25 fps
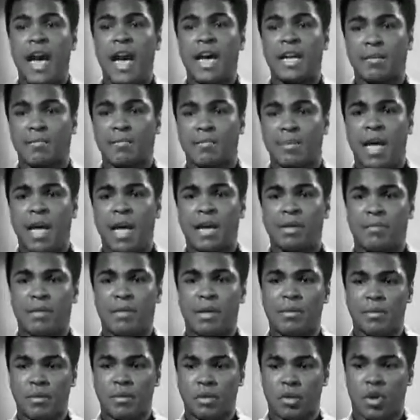They tied up
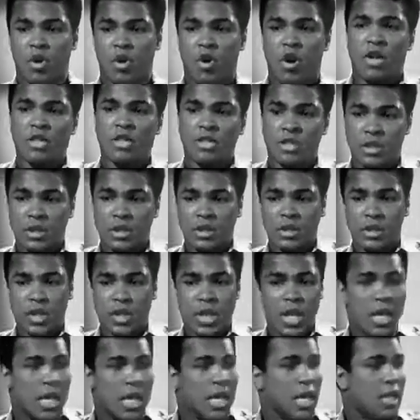black people to
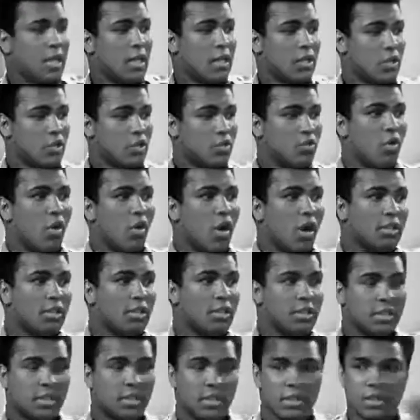horses, and 2
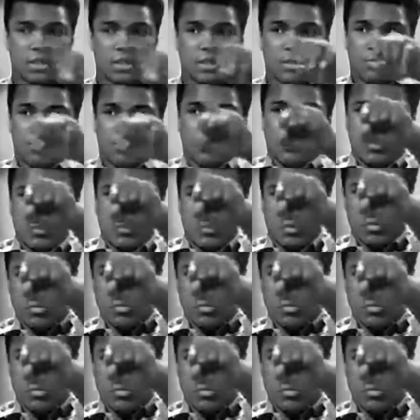horses, and